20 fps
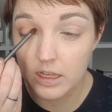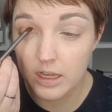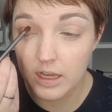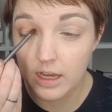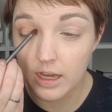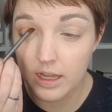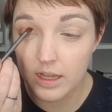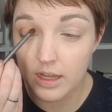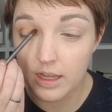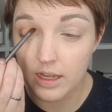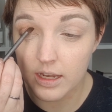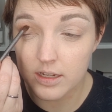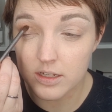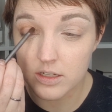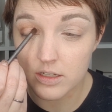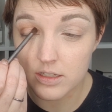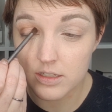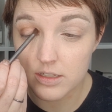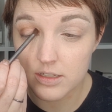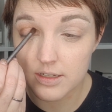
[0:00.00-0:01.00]
and then
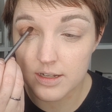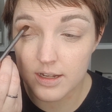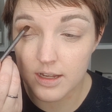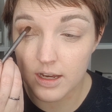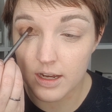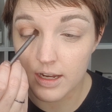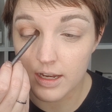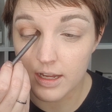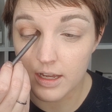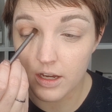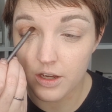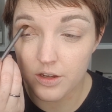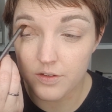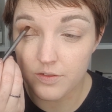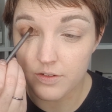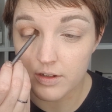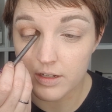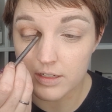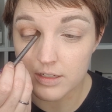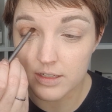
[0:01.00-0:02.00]
just slightly over
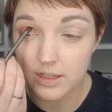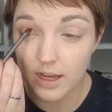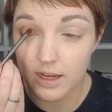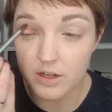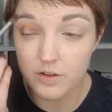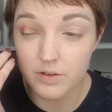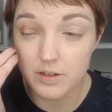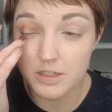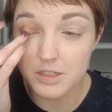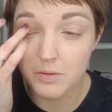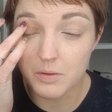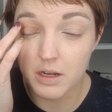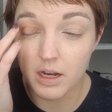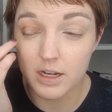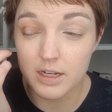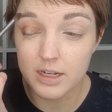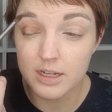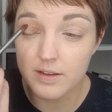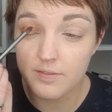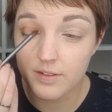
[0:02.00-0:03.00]
into that crease. So we're
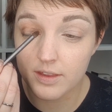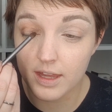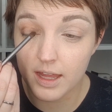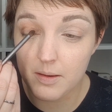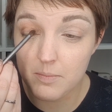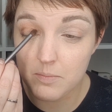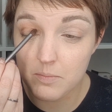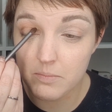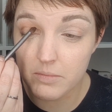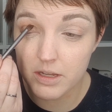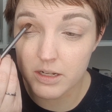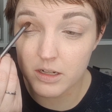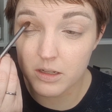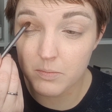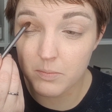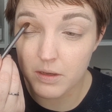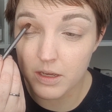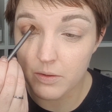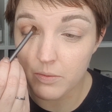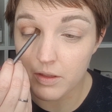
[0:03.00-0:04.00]
kind of leaving that middle
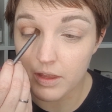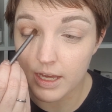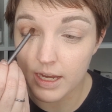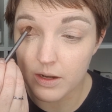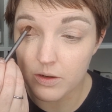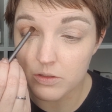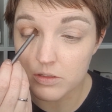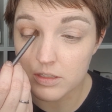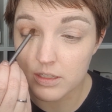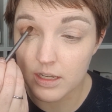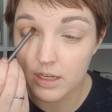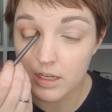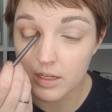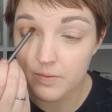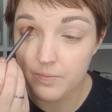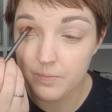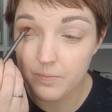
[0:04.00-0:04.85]
bit without it.